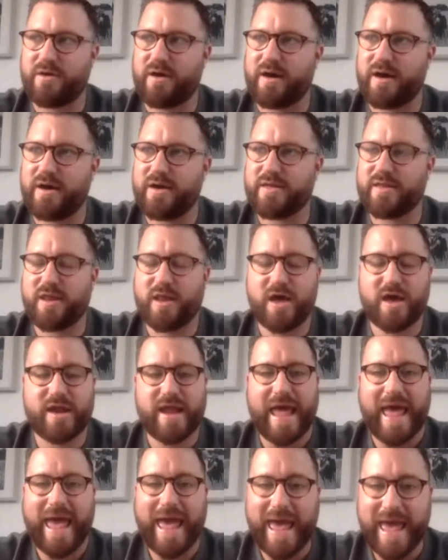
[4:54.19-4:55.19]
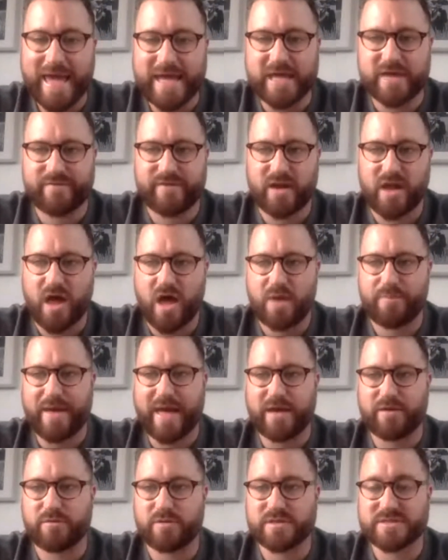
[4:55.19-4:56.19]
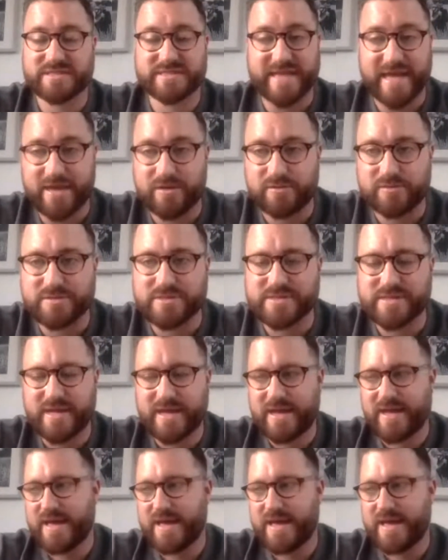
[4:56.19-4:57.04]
I learned a heck of a lot about sales,